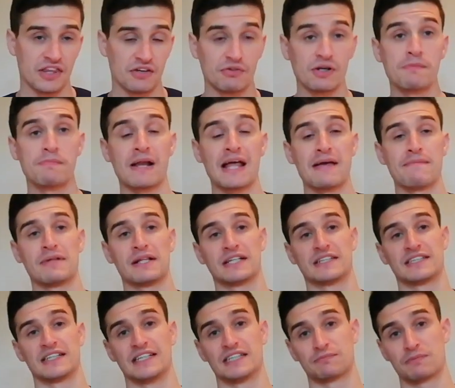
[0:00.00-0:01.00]
The
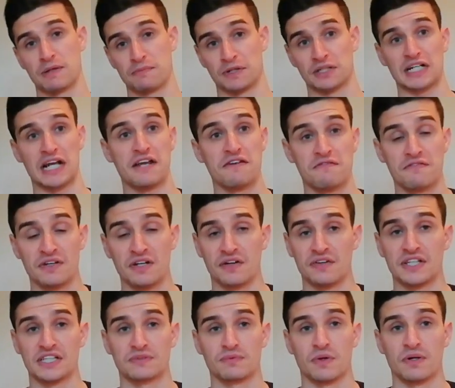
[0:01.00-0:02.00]
replayability is pretty much infinite
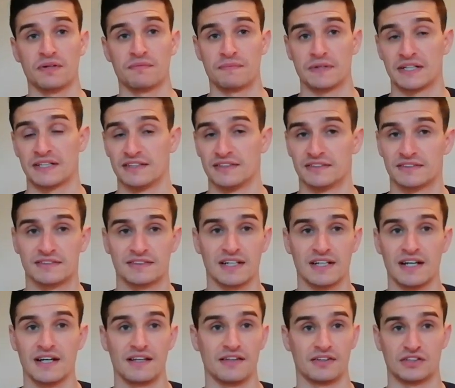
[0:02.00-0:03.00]
on this one, because
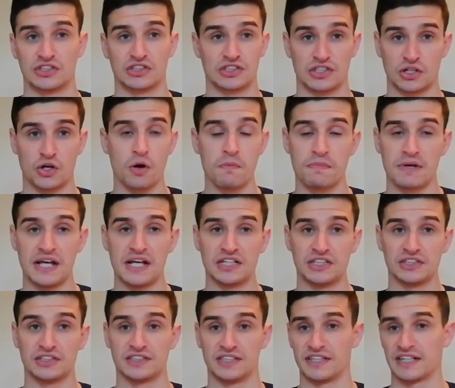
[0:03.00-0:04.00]
just the
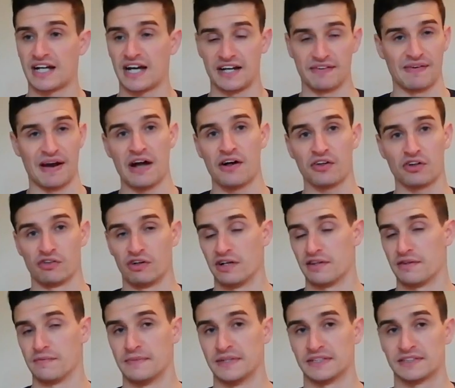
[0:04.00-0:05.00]
combinations and the kind of
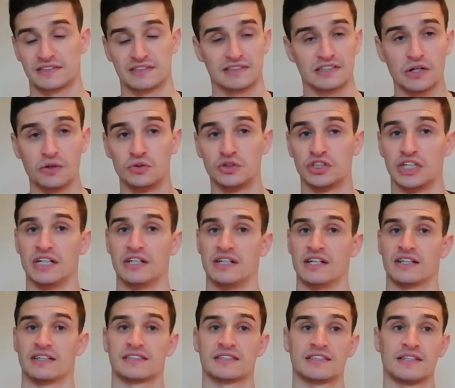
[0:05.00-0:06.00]
algorithm is so
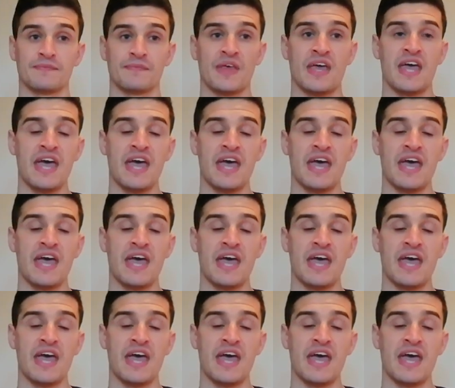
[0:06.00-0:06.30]
genius.